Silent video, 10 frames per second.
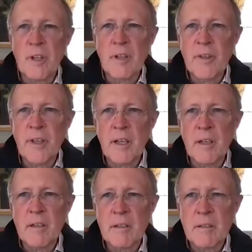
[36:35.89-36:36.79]

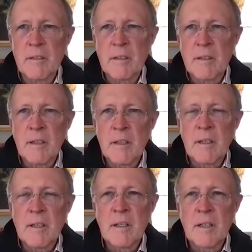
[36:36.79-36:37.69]
living,
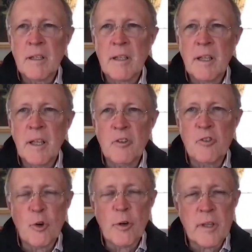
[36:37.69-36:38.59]

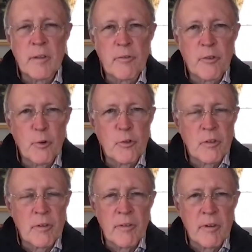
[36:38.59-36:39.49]
enjoying the
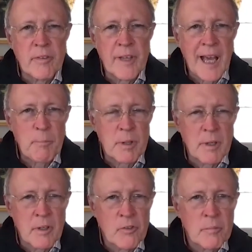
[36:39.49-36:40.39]
fruits of
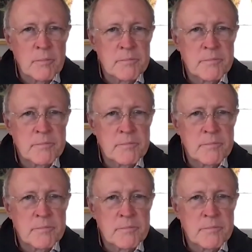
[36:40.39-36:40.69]
capitalism,